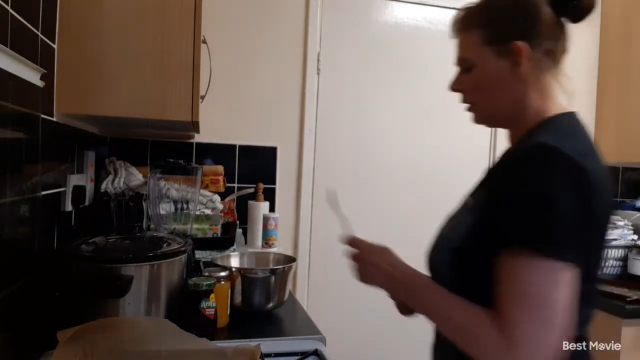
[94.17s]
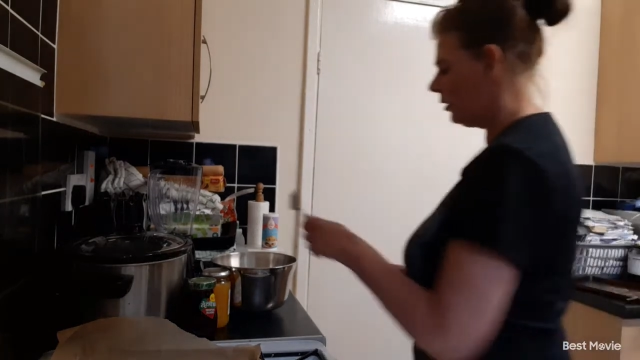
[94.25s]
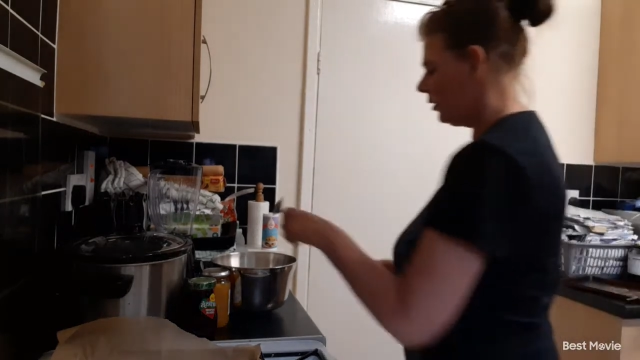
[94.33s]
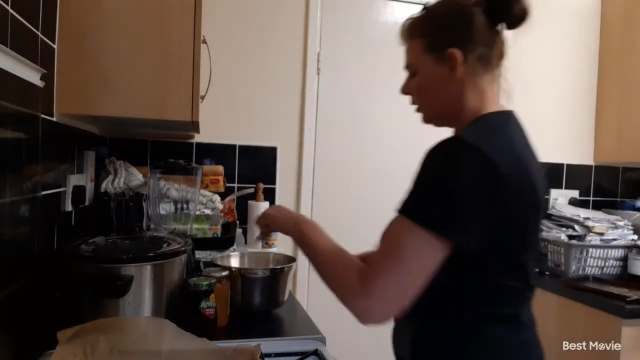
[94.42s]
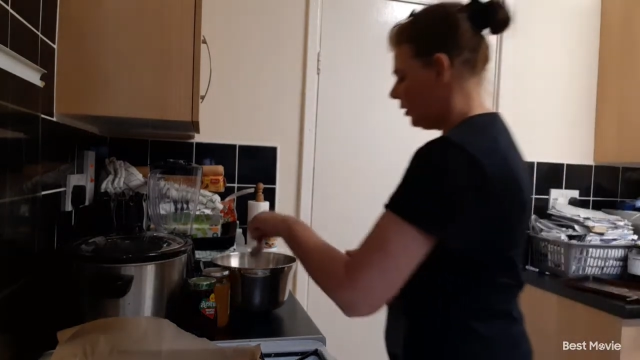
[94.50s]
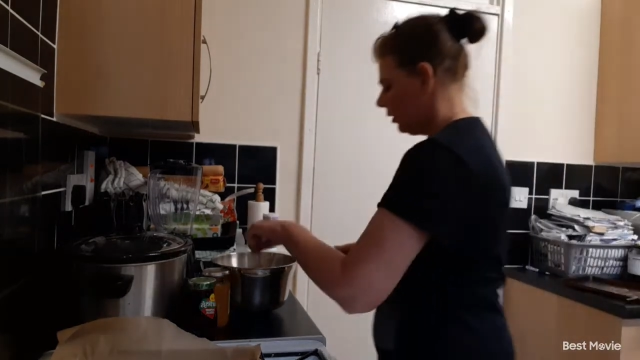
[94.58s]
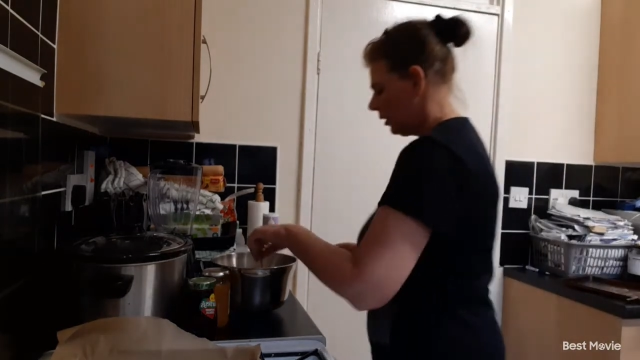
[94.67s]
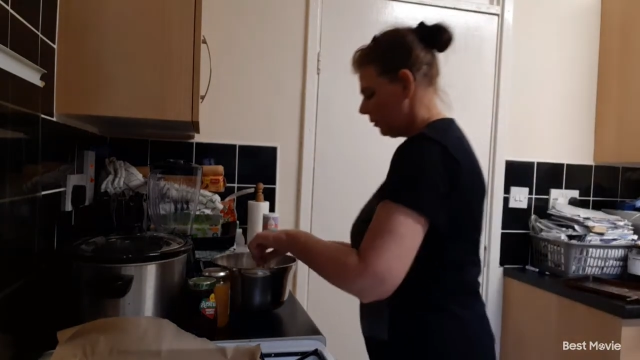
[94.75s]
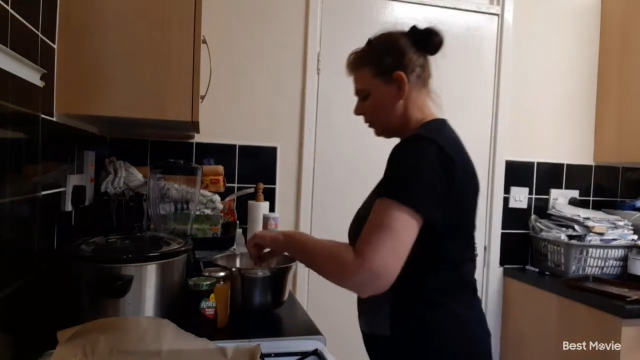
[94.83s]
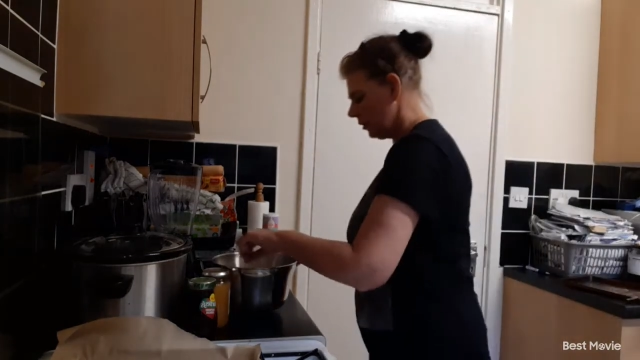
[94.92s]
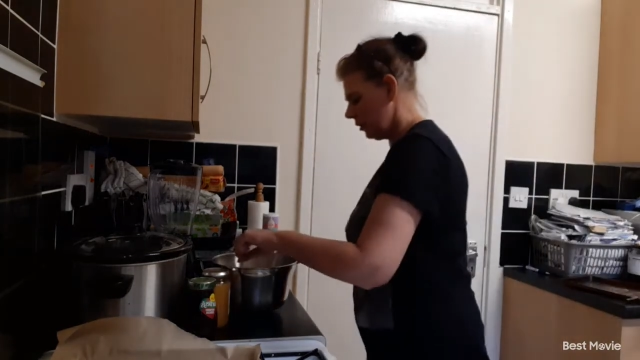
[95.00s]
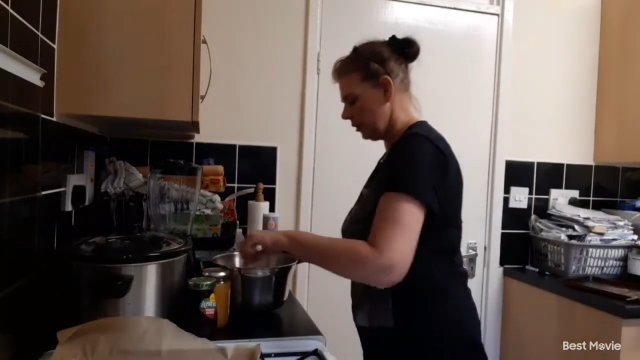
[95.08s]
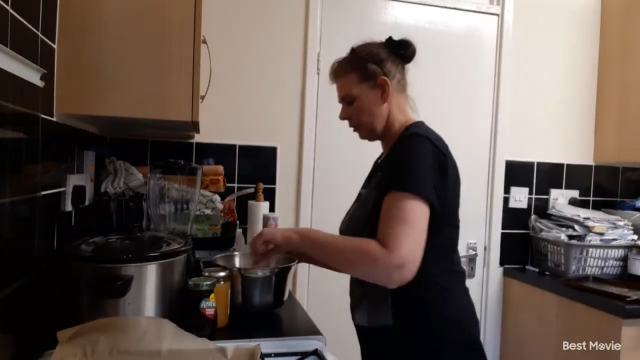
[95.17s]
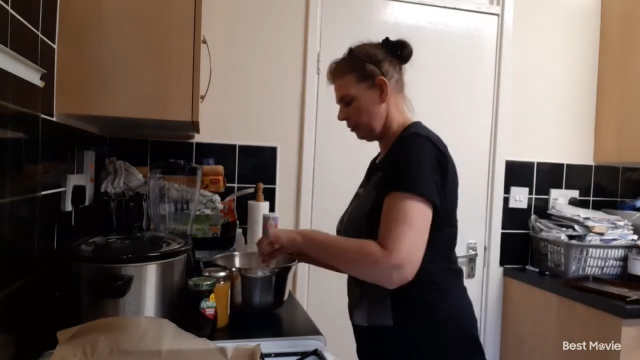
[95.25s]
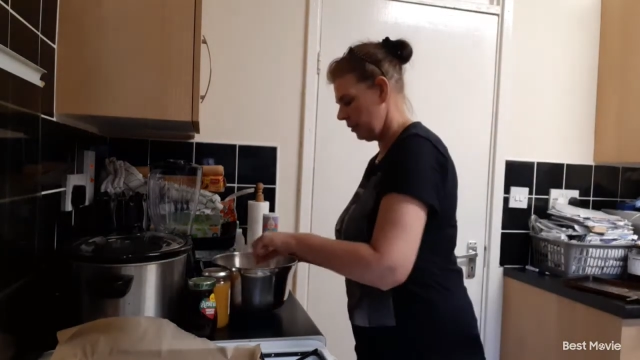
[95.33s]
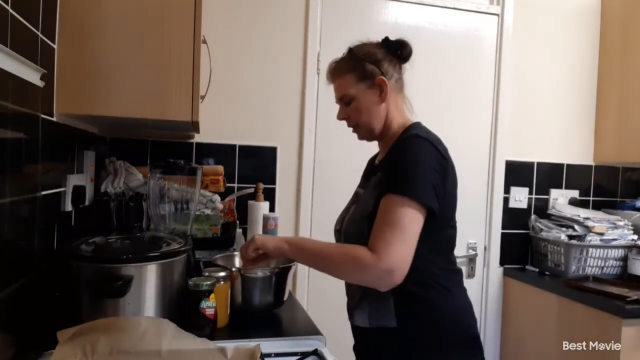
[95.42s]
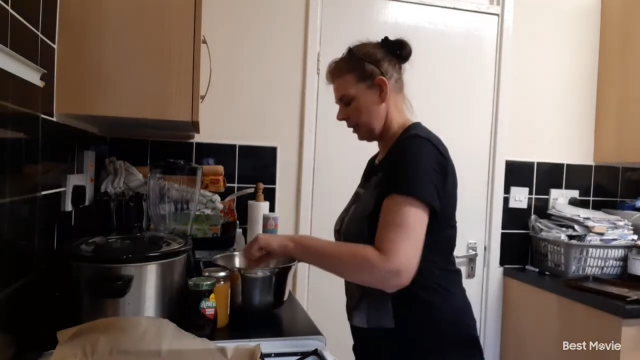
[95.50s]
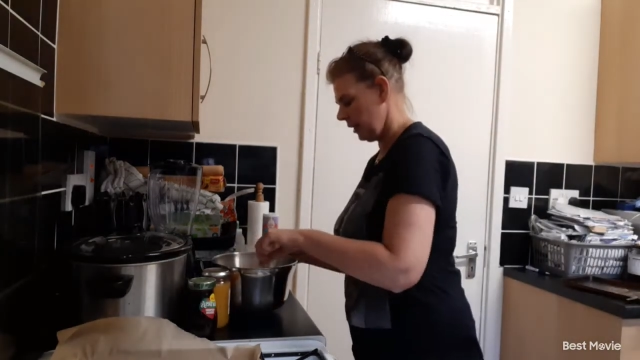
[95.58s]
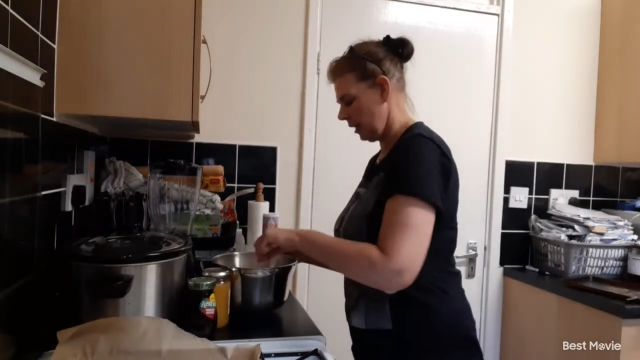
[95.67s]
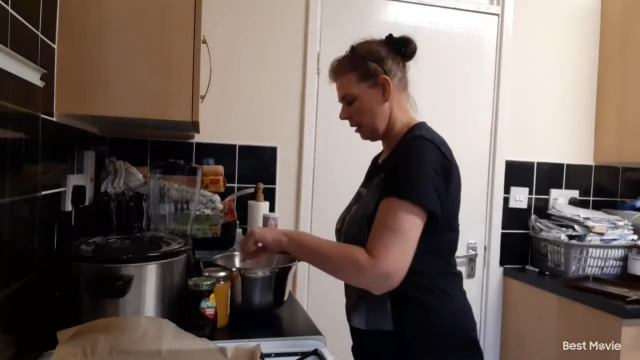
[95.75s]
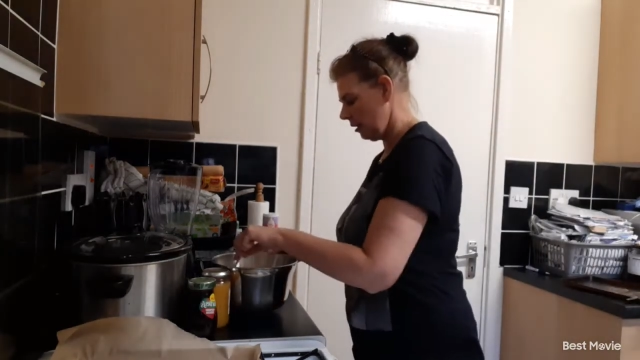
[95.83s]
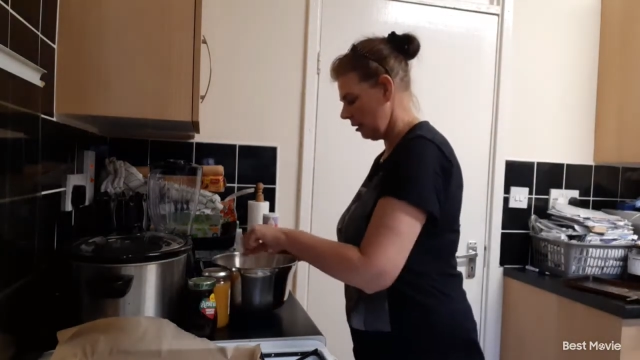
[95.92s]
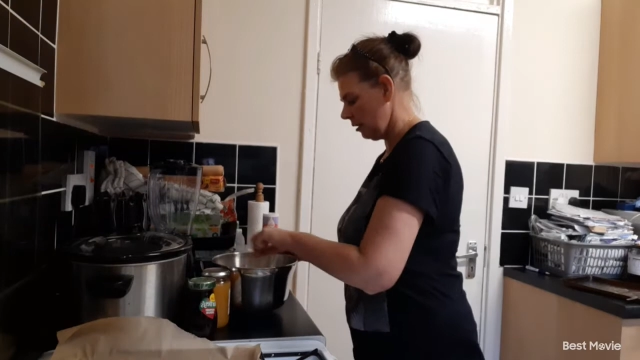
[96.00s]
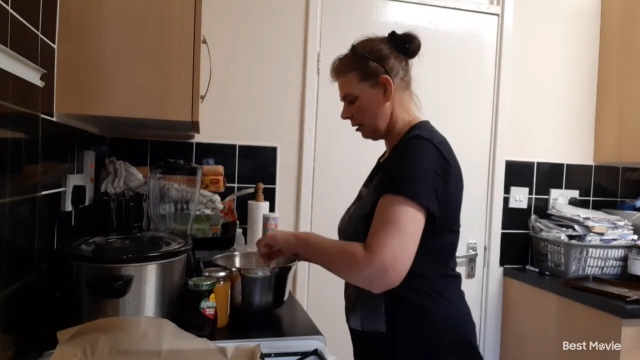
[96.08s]
stir those two
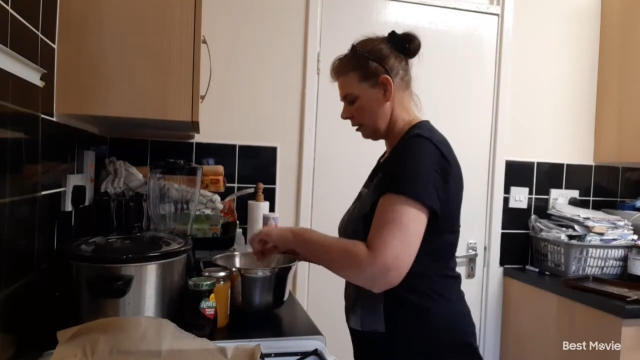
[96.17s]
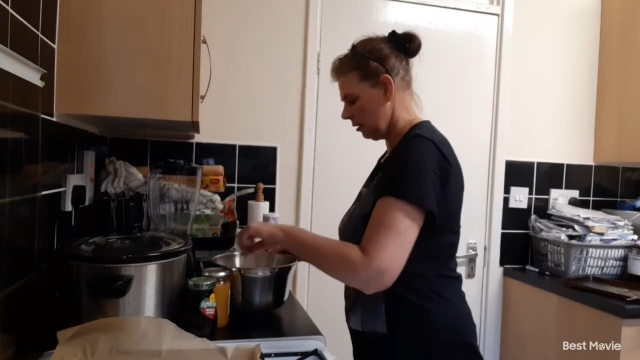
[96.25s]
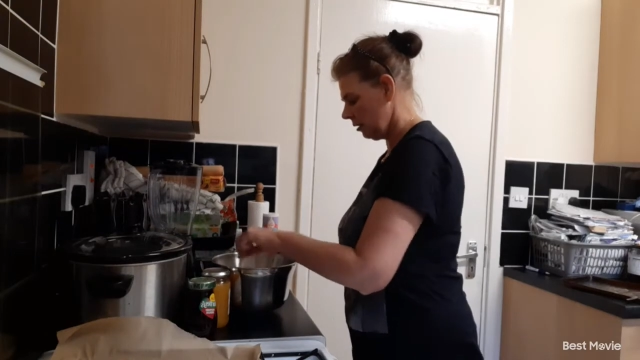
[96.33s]
together.